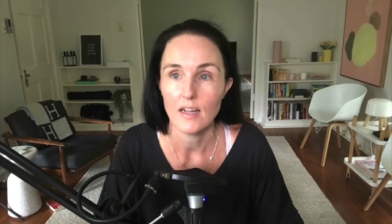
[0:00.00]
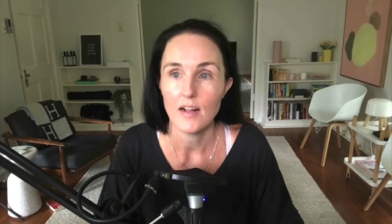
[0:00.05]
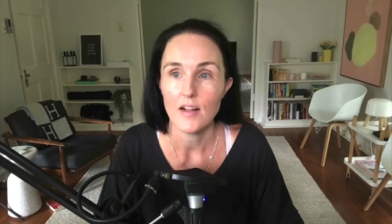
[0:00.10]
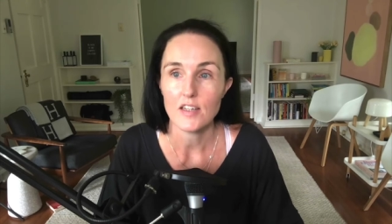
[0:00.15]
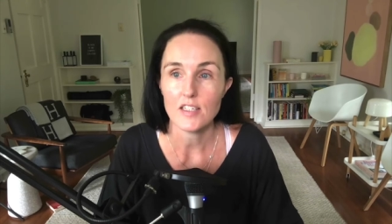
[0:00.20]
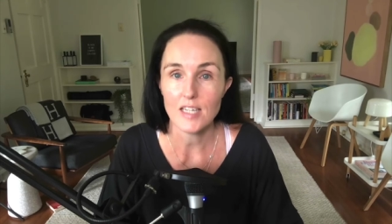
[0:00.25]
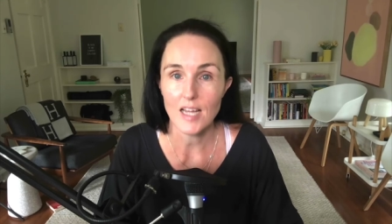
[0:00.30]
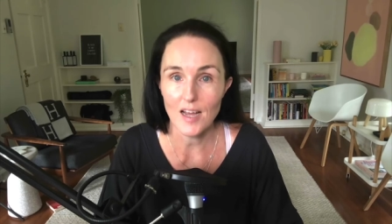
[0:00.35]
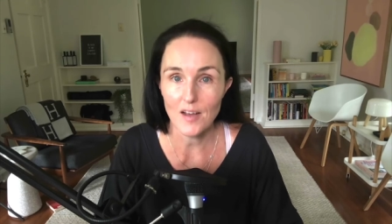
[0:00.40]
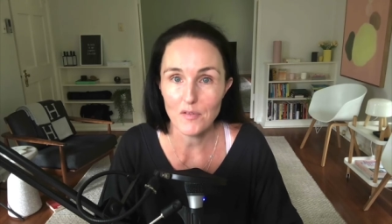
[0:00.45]

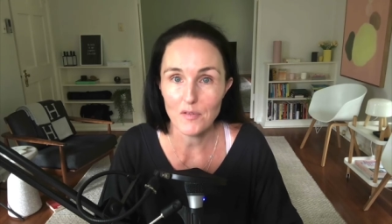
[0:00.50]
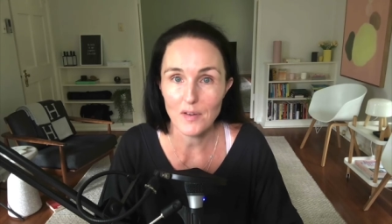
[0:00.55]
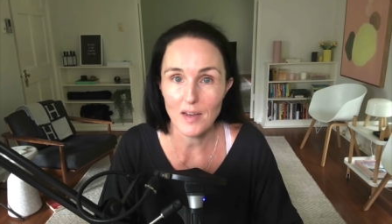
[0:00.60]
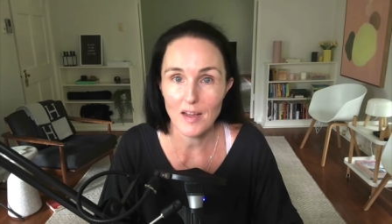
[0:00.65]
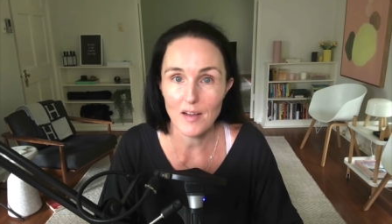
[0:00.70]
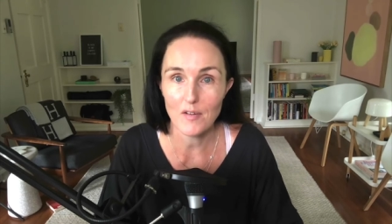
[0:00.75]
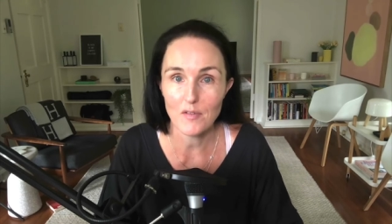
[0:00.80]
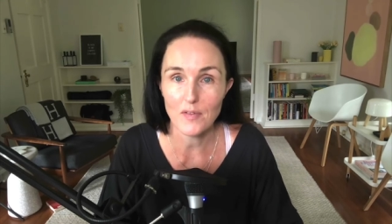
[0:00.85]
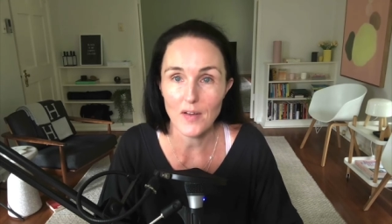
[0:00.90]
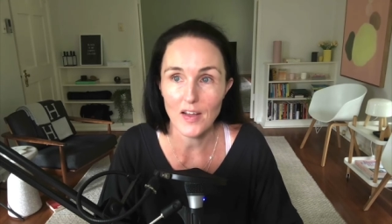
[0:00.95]
Tough
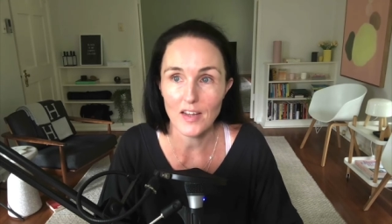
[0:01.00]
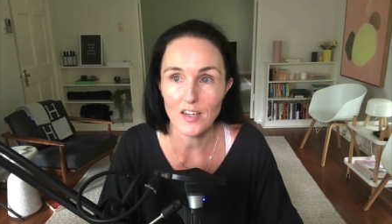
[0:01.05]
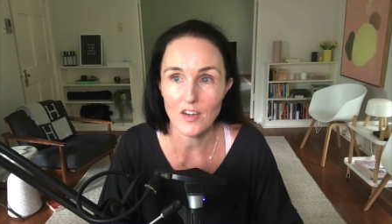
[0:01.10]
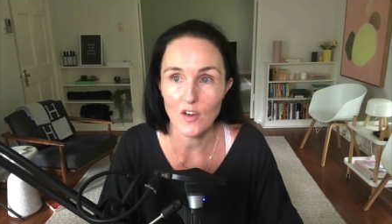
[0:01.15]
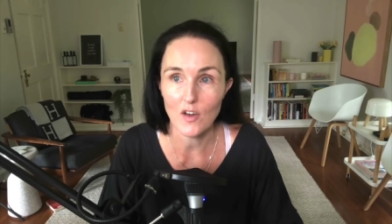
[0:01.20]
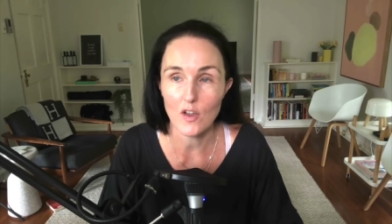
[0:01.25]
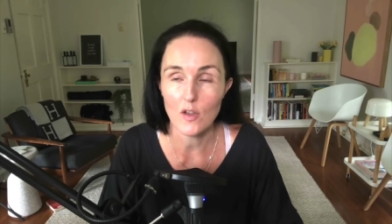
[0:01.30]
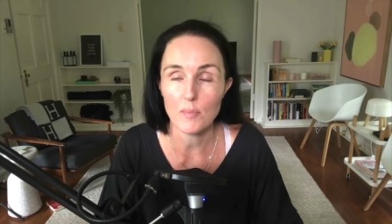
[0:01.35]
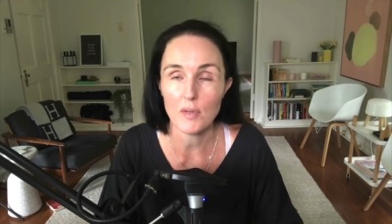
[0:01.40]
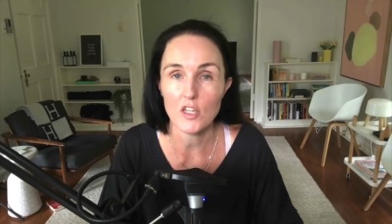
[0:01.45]
love, I
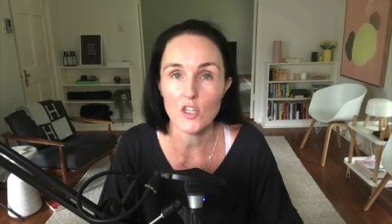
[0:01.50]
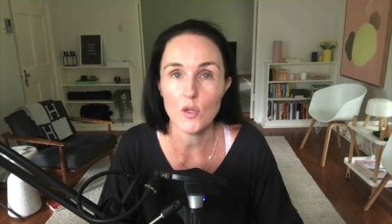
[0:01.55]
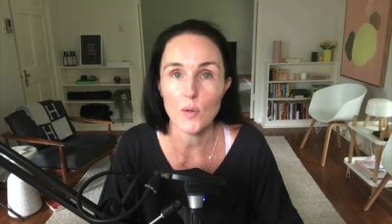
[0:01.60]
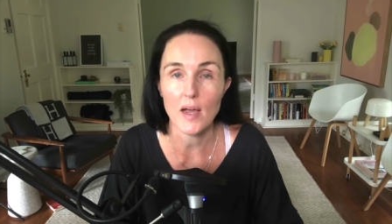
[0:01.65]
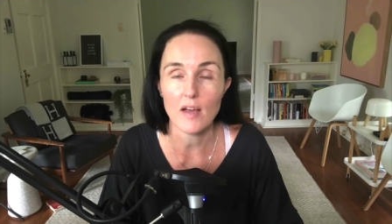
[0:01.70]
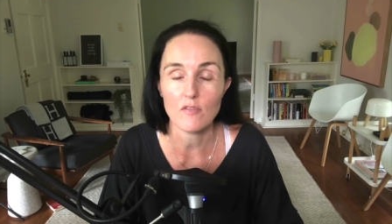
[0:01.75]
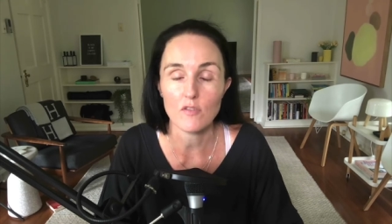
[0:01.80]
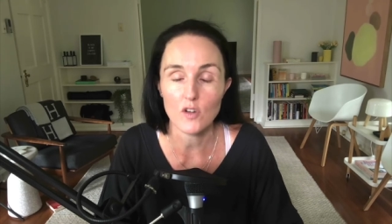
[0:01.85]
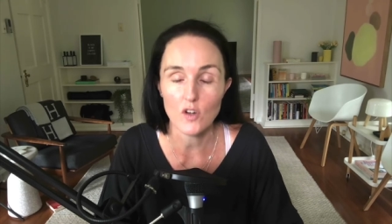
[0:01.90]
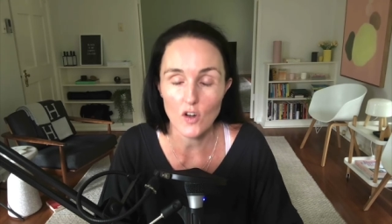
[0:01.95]
know, but you
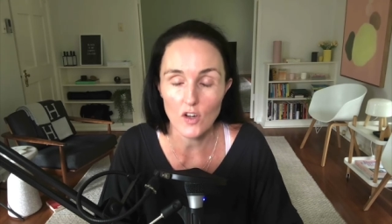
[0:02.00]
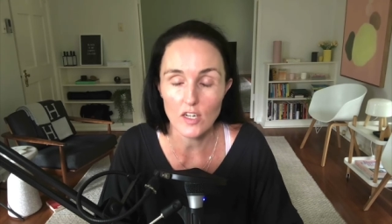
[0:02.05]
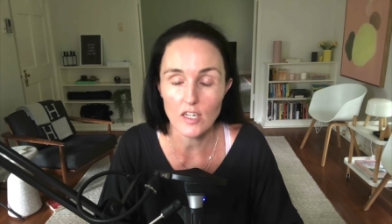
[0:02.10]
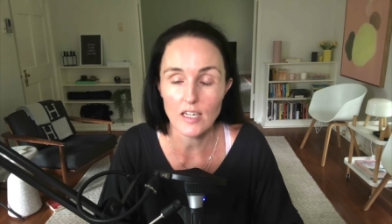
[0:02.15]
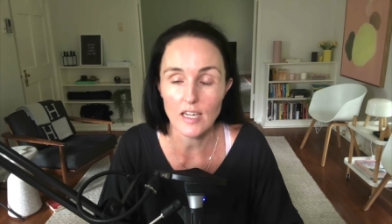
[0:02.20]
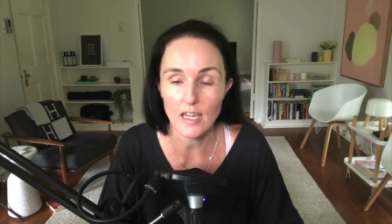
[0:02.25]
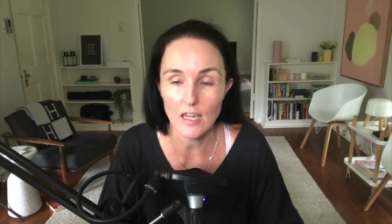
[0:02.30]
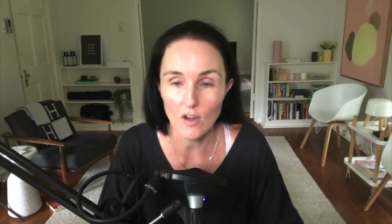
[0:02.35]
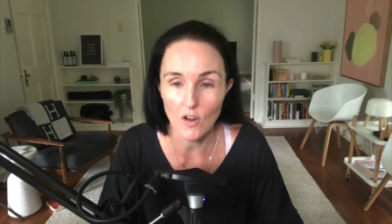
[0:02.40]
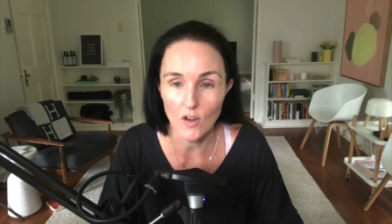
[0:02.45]
have got to
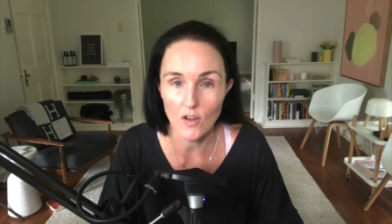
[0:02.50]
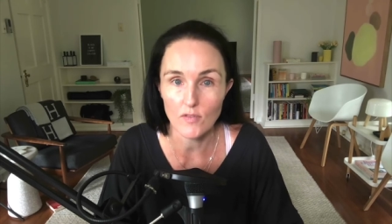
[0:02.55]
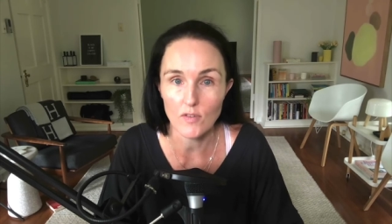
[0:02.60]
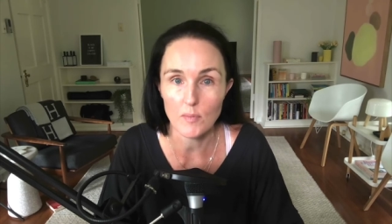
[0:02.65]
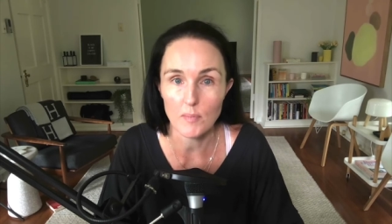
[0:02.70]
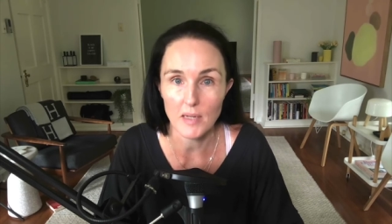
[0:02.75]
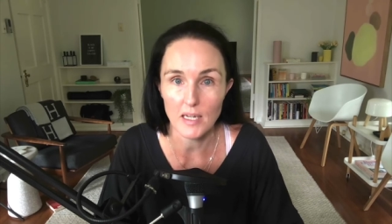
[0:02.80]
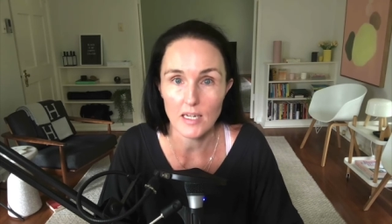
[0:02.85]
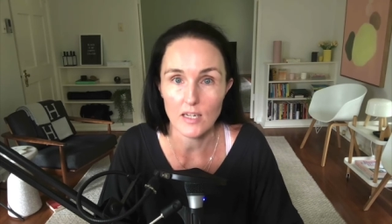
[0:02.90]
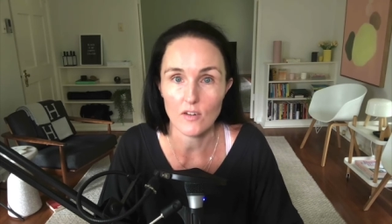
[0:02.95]
get over
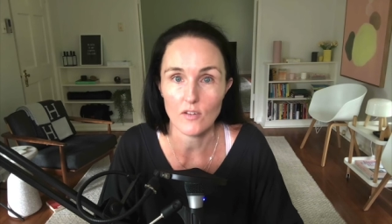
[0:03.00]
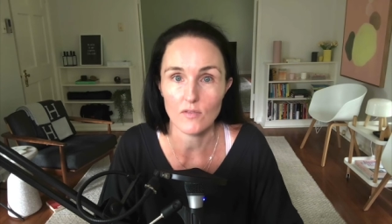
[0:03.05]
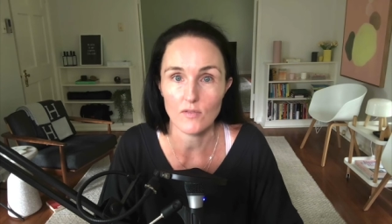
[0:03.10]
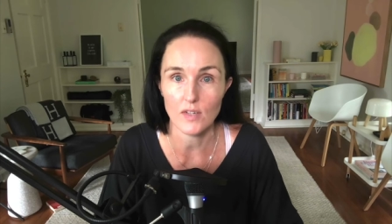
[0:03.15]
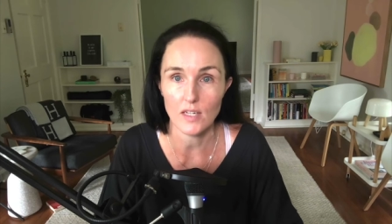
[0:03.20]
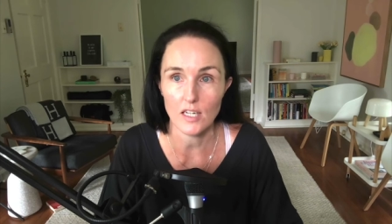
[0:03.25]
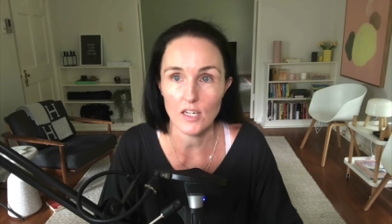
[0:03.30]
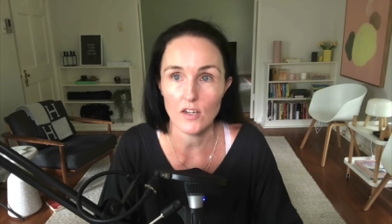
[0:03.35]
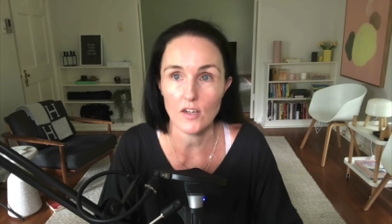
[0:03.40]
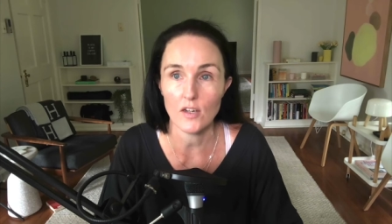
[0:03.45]
being on
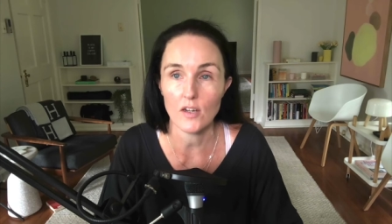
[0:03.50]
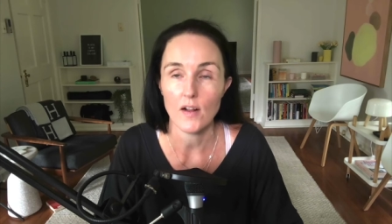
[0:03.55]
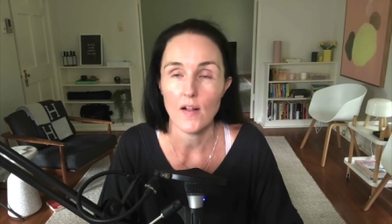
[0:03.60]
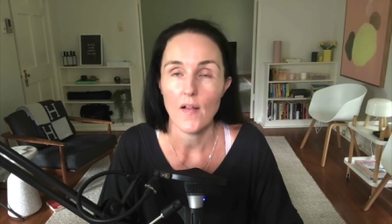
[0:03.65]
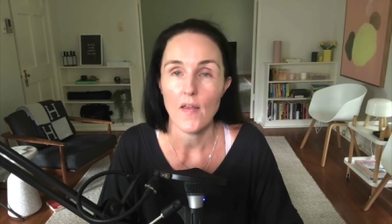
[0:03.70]
video.